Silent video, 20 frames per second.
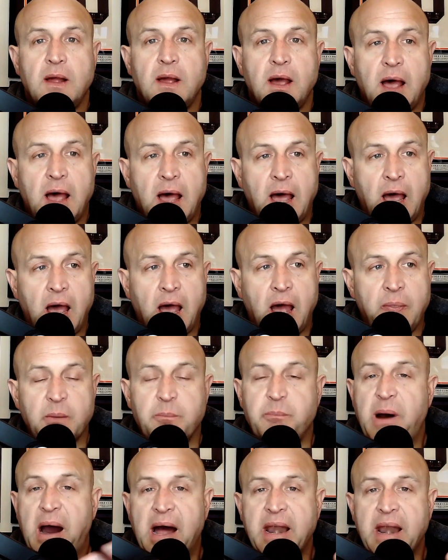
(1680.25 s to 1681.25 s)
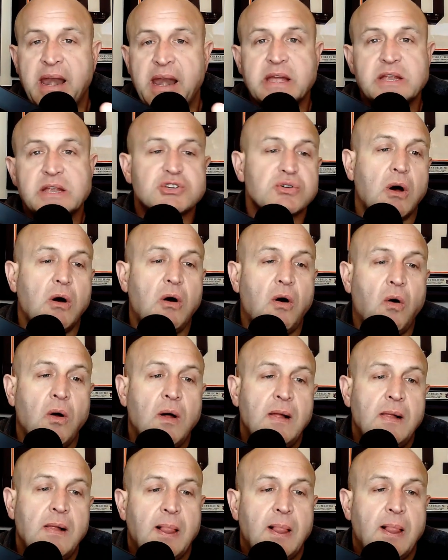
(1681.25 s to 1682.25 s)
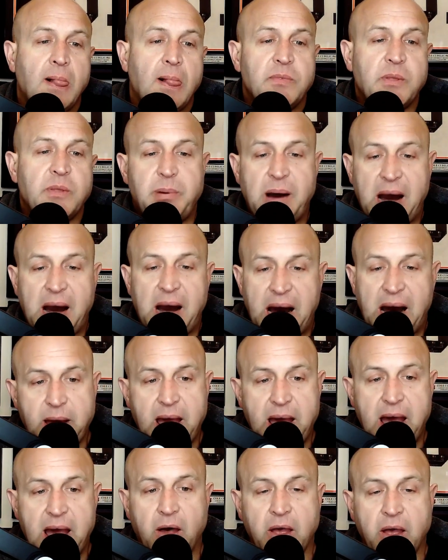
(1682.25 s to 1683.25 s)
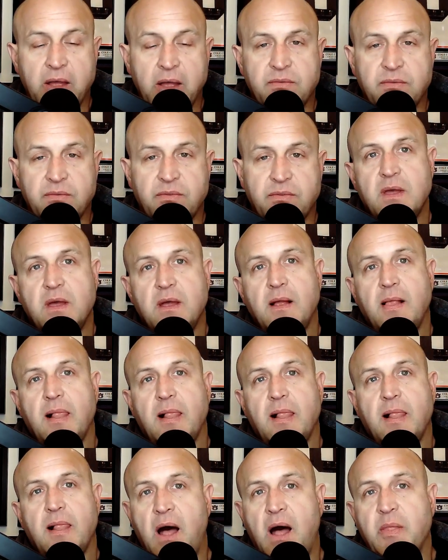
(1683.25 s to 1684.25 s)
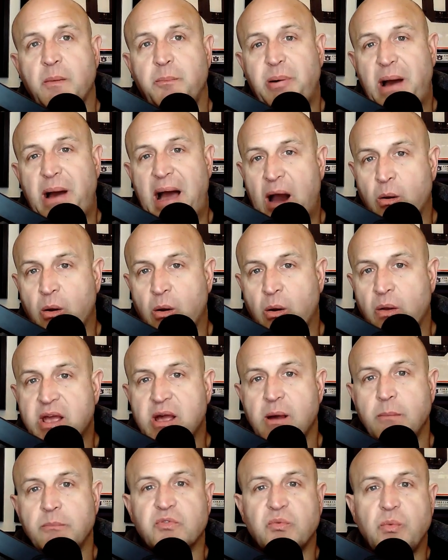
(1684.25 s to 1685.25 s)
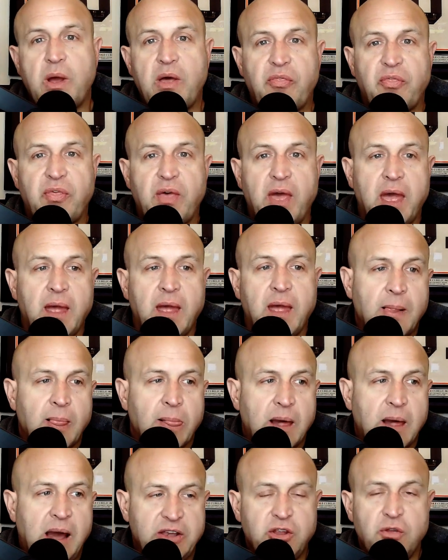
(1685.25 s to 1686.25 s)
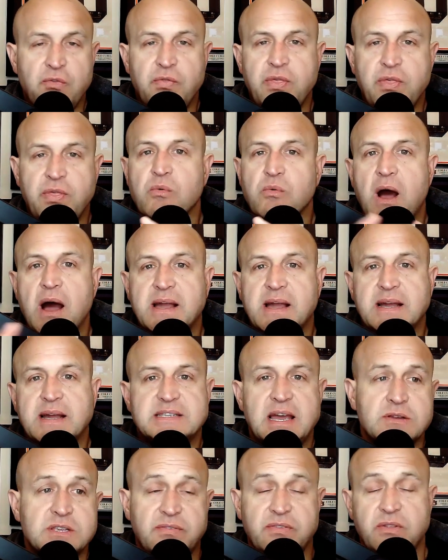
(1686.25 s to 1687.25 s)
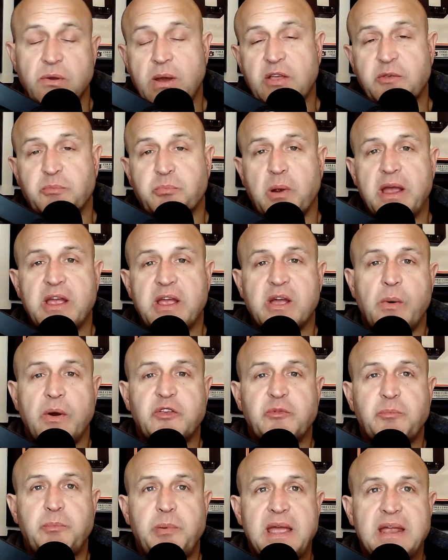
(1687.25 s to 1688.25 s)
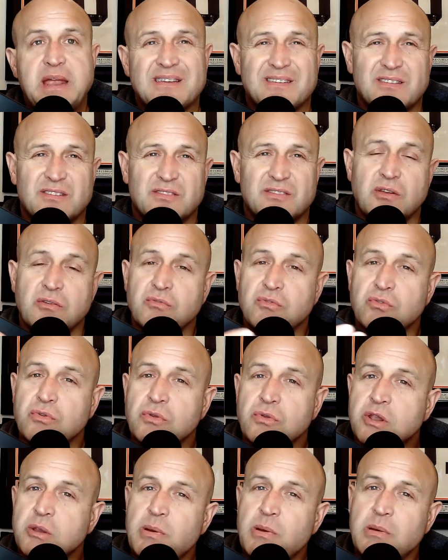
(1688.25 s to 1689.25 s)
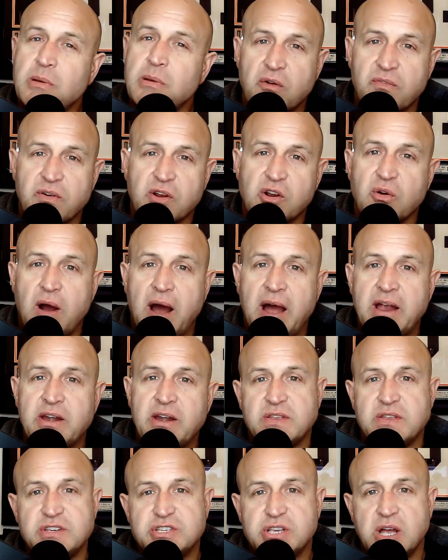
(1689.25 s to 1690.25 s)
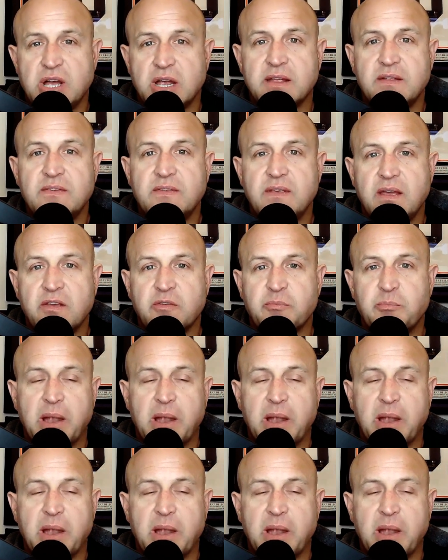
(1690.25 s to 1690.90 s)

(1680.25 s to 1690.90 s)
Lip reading: The body control, the body balance, the power that comes with it. I do think Rocket Sanders, even though he has breakaway speed, is just a little bit more of a grinder than Judkins is.